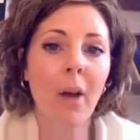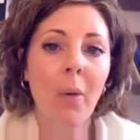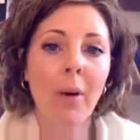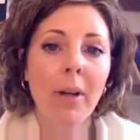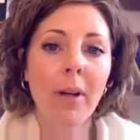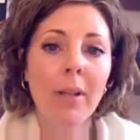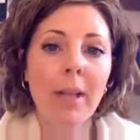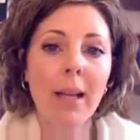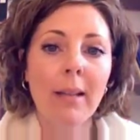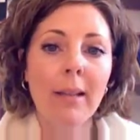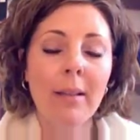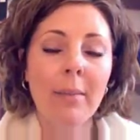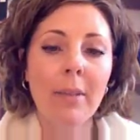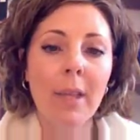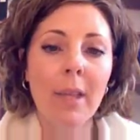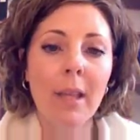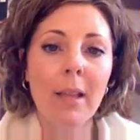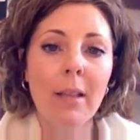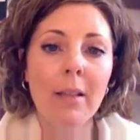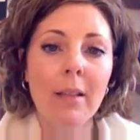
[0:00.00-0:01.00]
where you take some
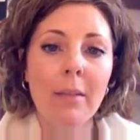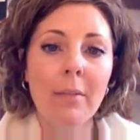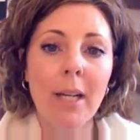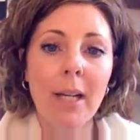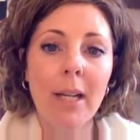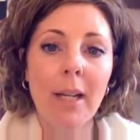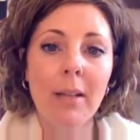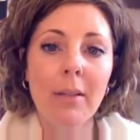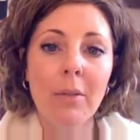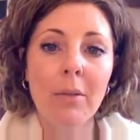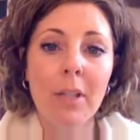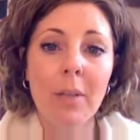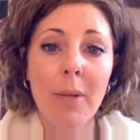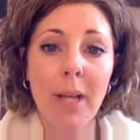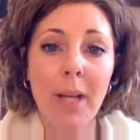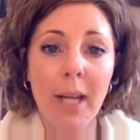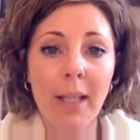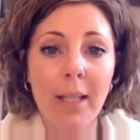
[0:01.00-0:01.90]
data that's already been